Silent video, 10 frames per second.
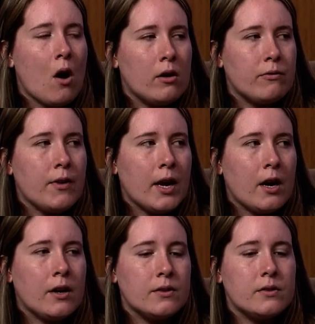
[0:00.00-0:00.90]
art
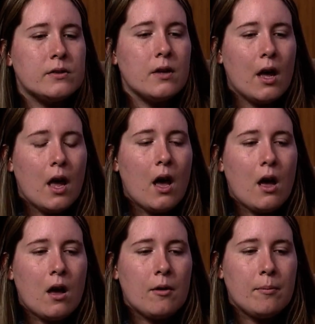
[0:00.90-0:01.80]
fairs
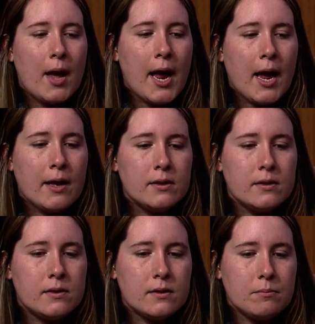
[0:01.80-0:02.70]
and
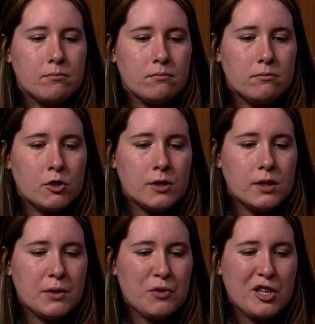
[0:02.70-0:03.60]
just
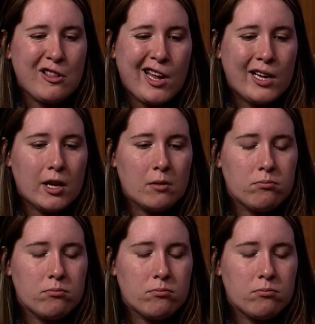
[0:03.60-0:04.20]
different like